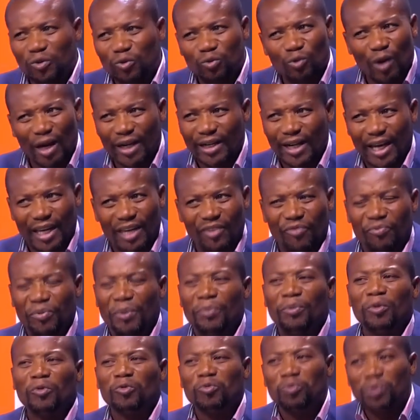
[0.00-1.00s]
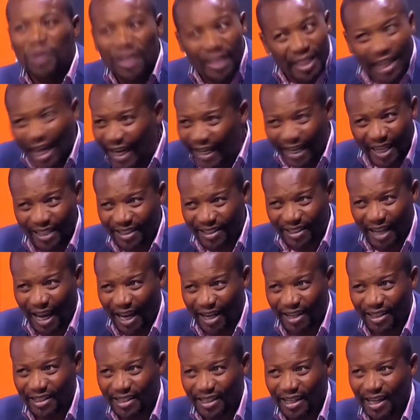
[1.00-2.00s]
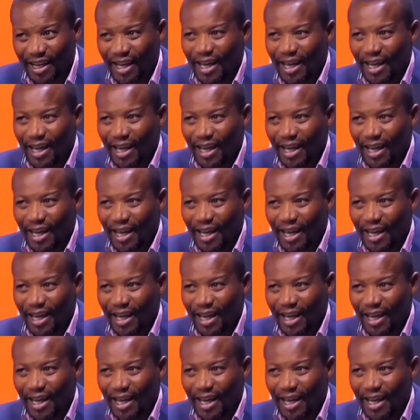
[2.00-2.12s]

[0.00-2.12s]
wonder if people really understand